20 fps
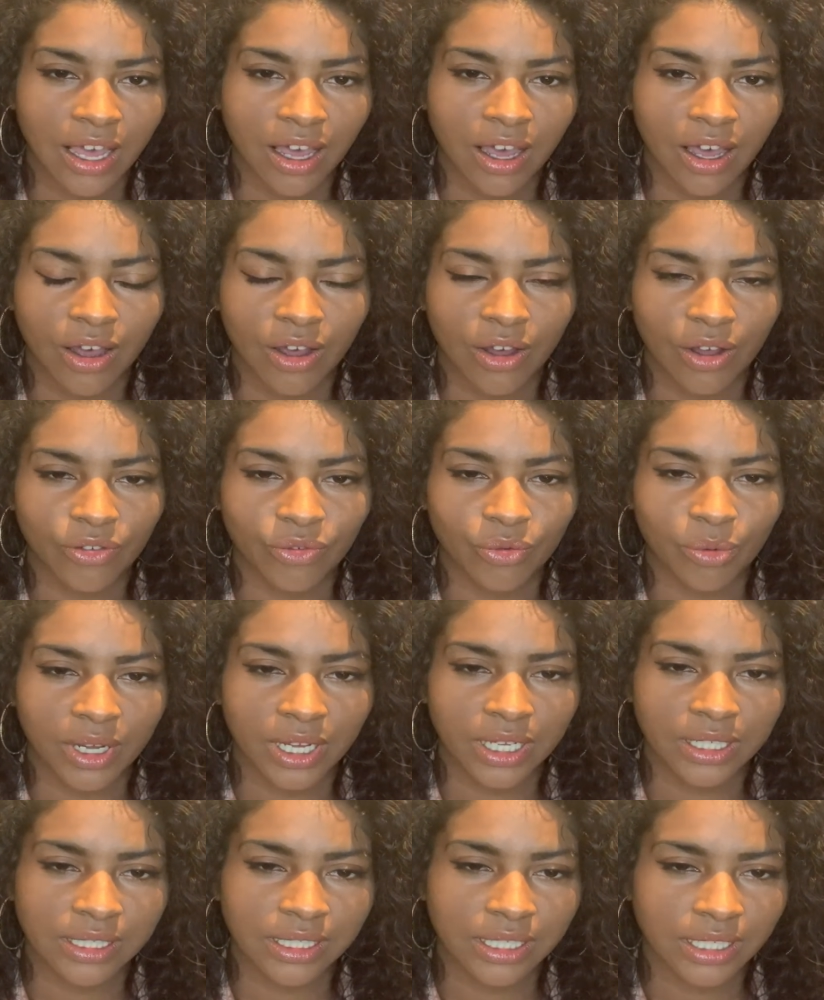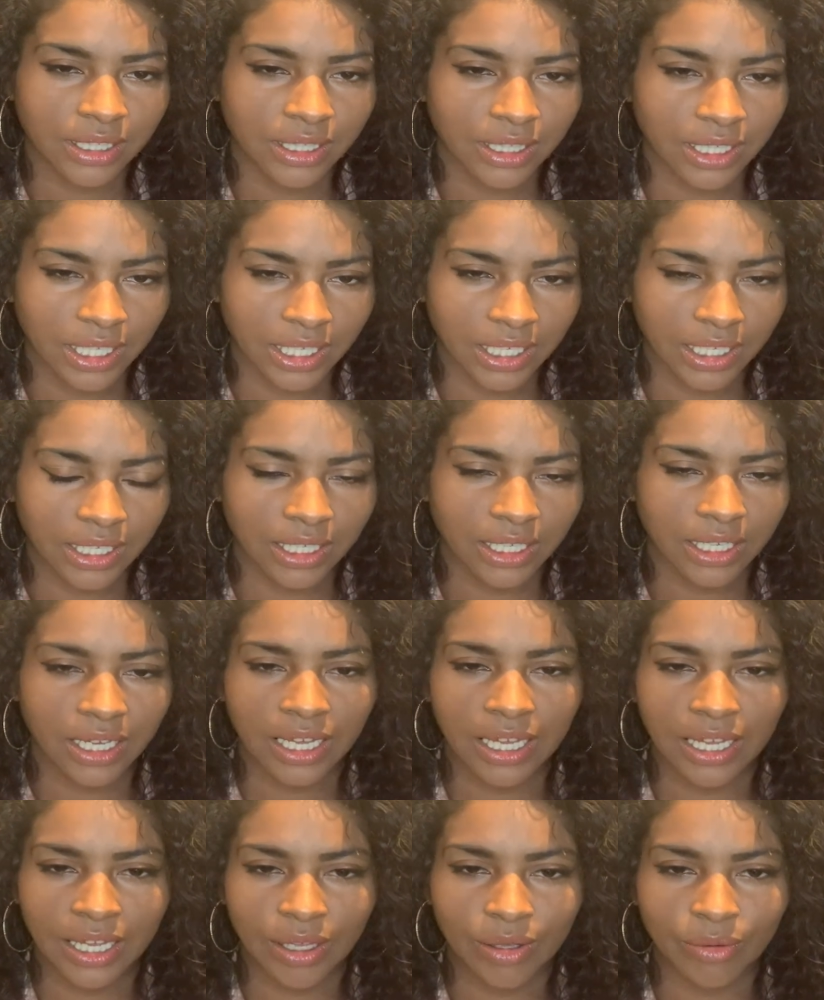I've worked in the
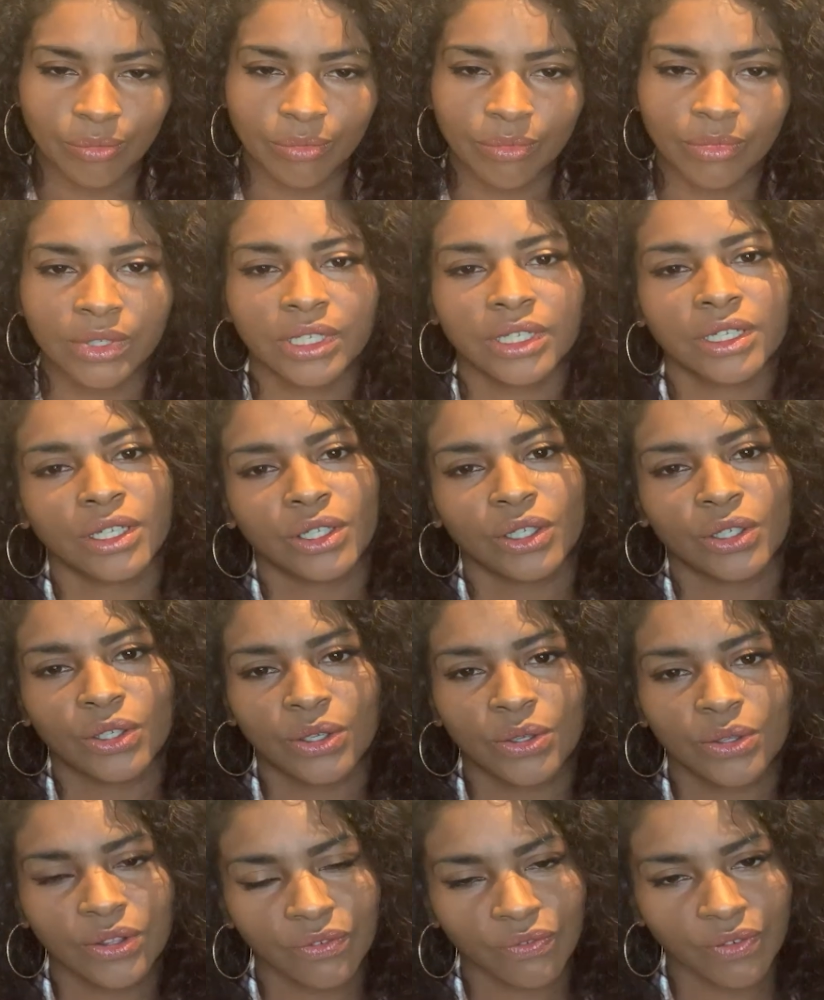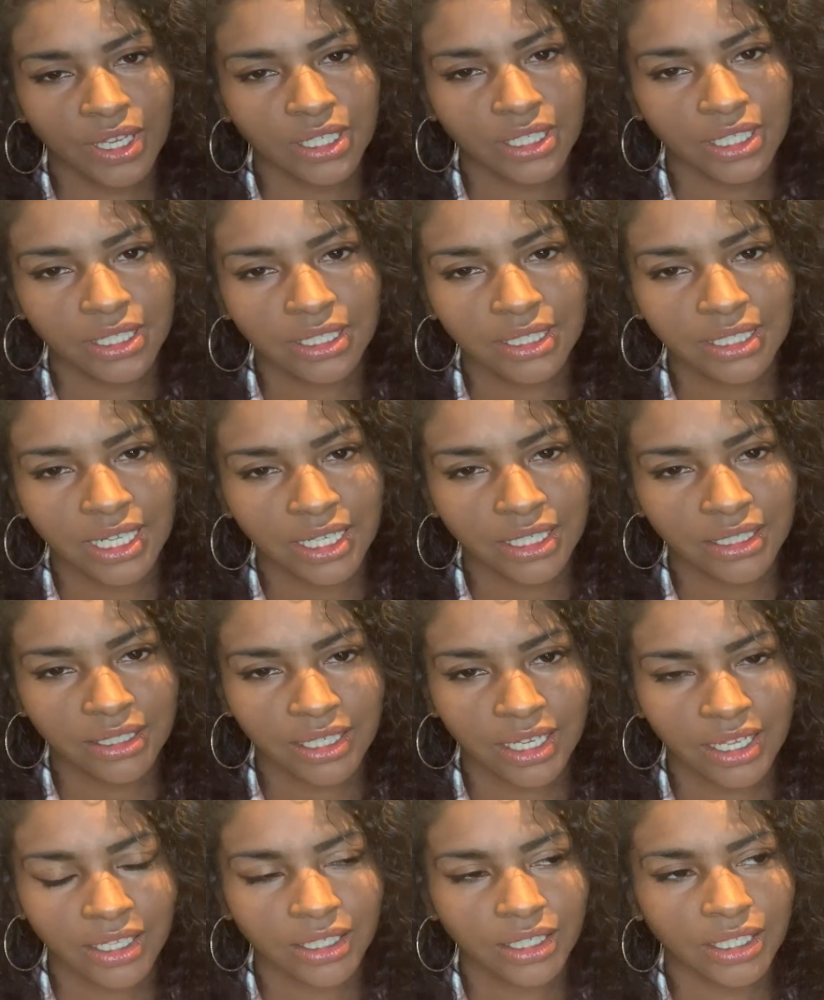youth offending
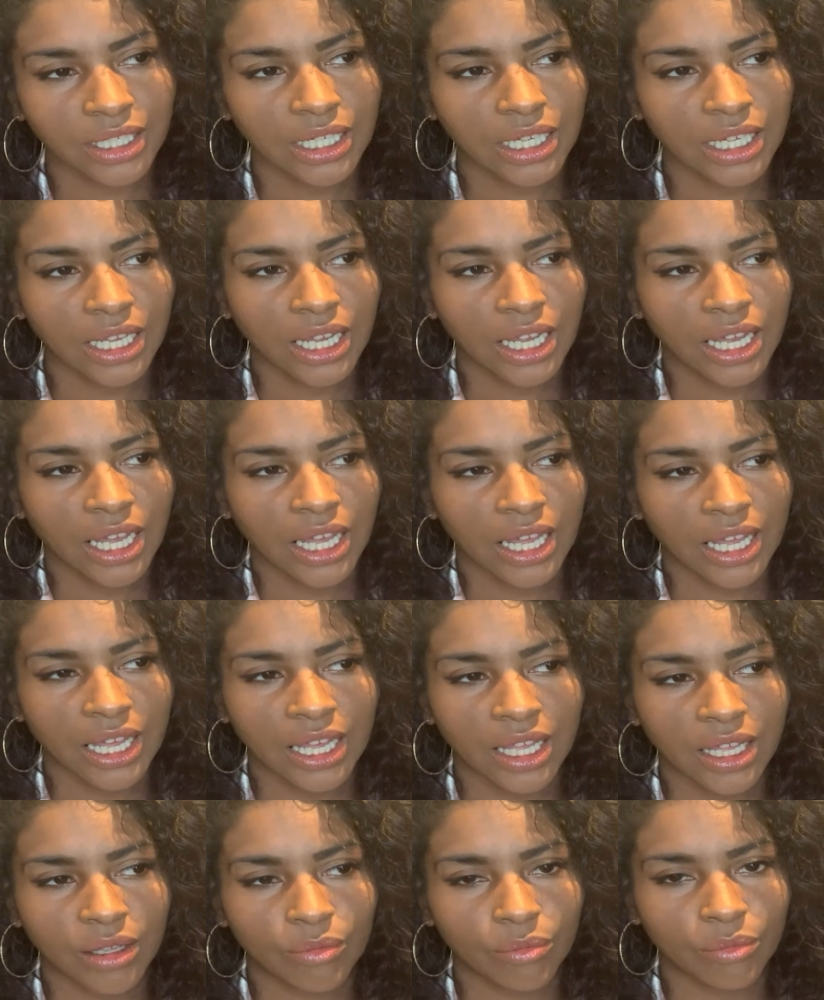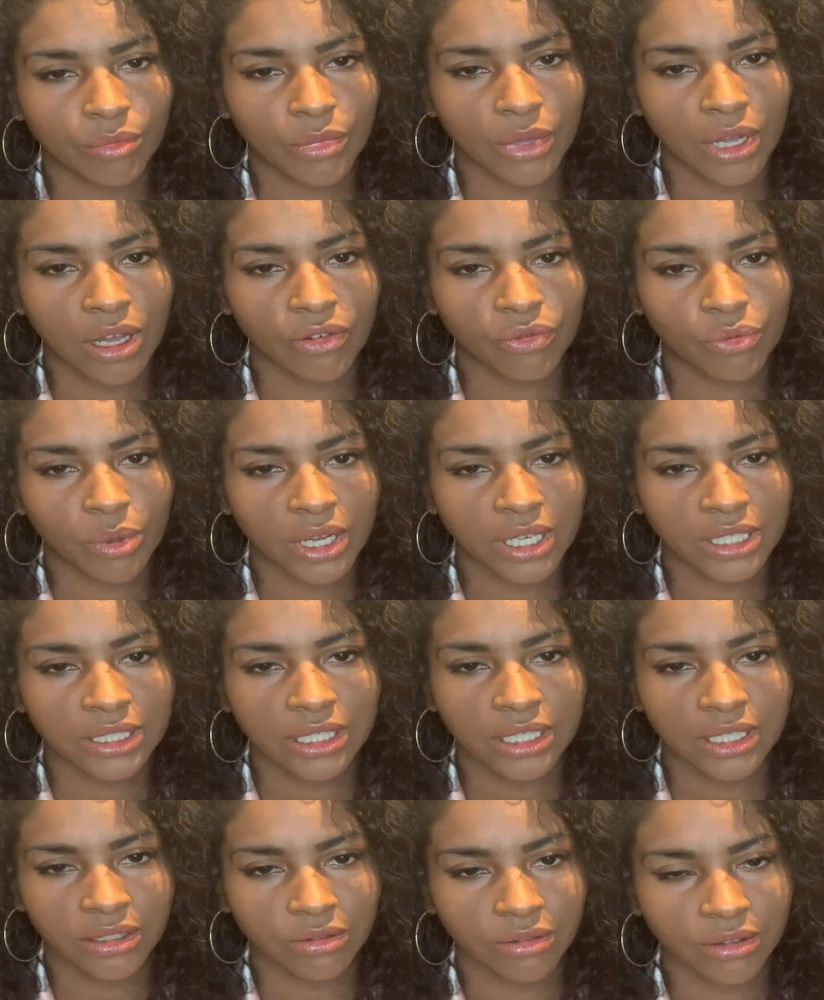sector. I've worked
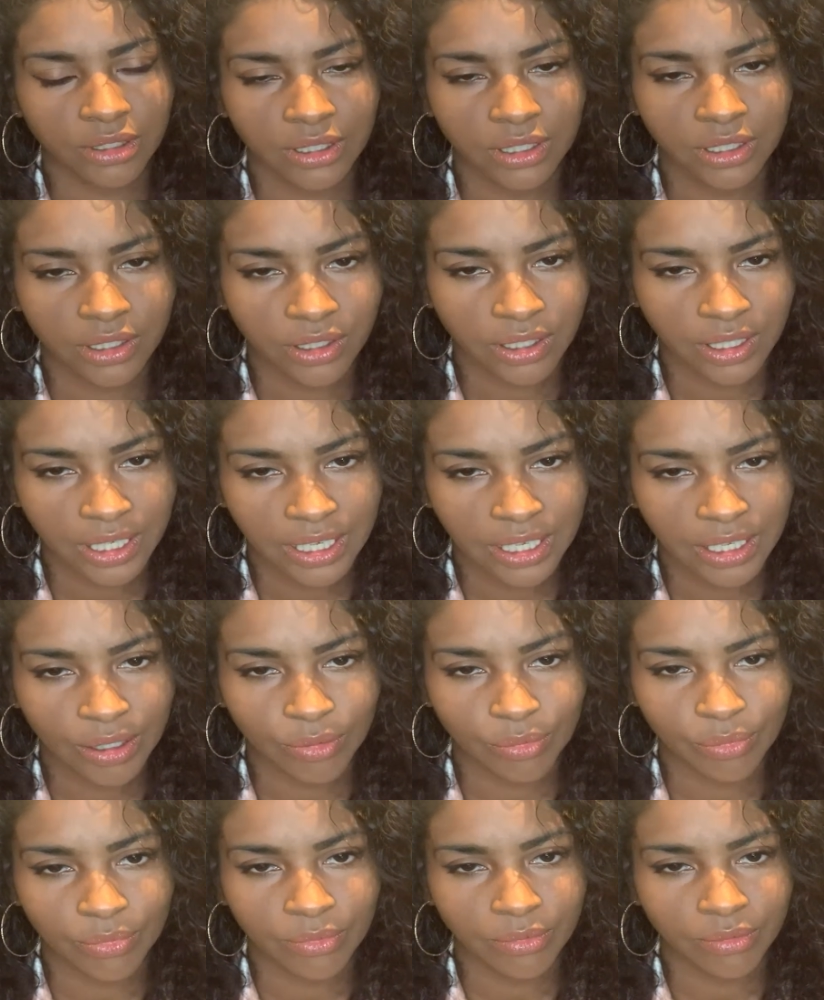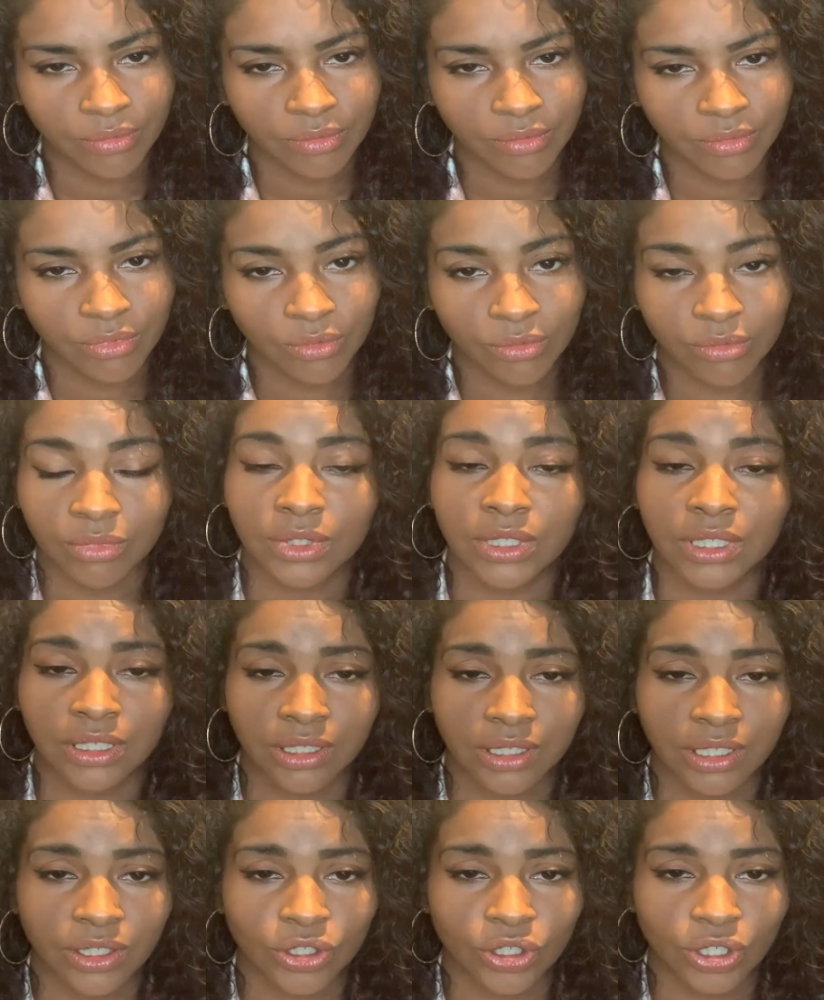in
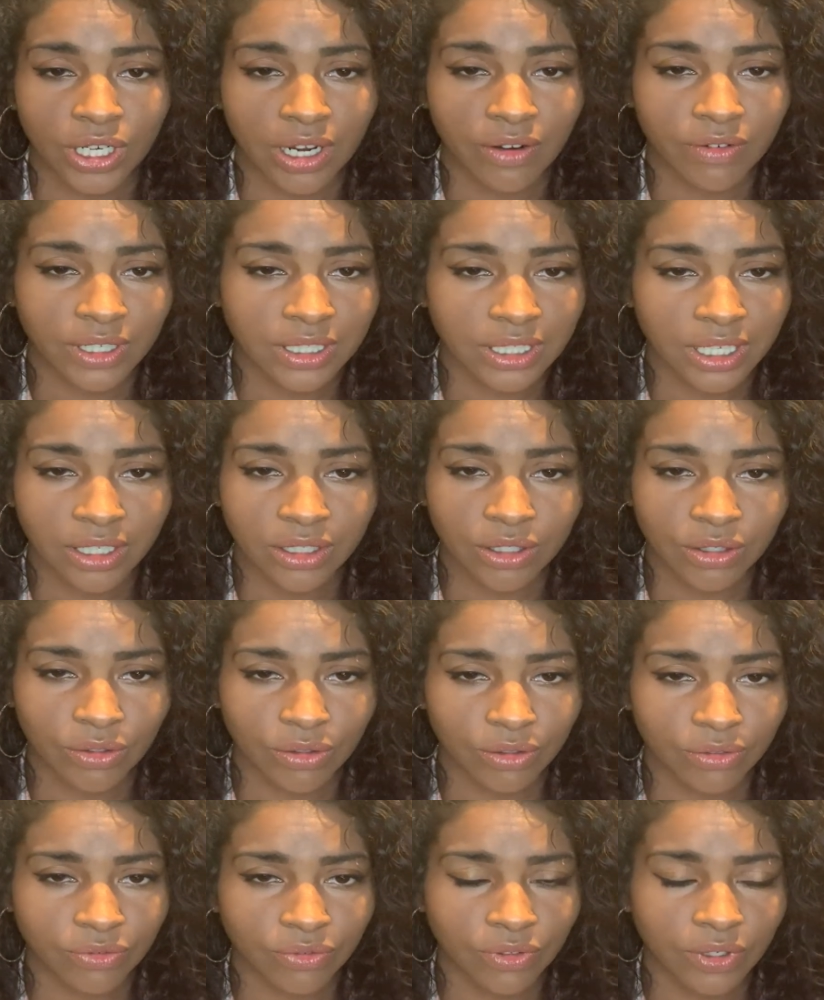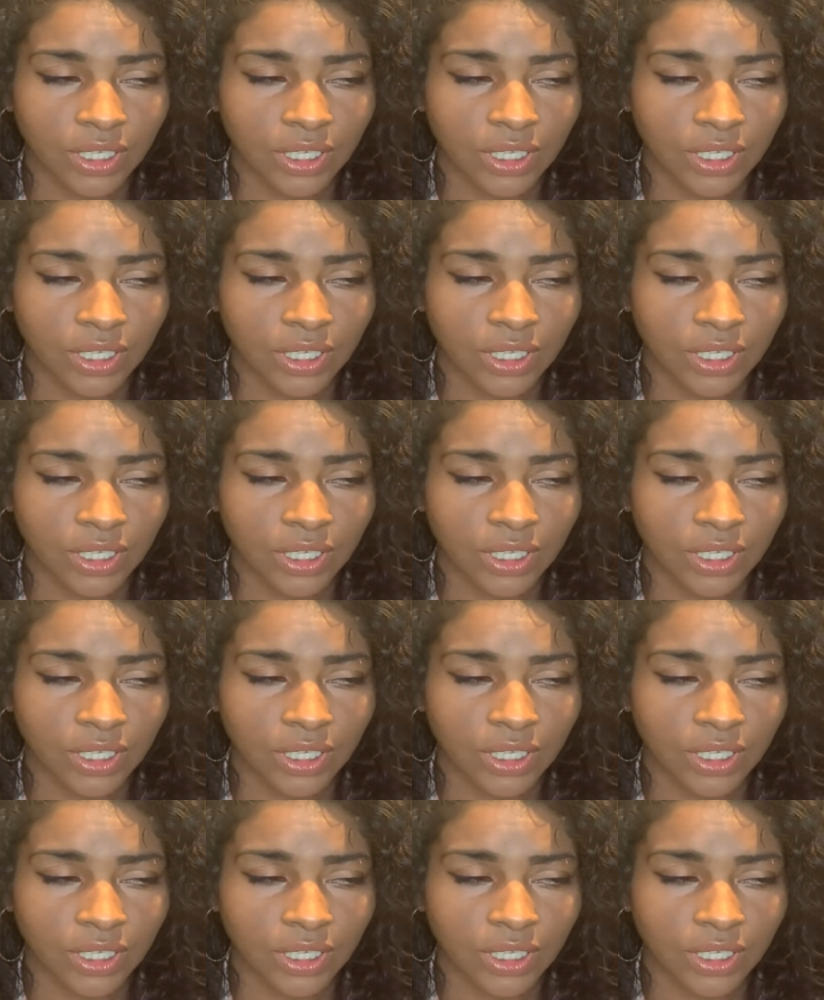the generic sector of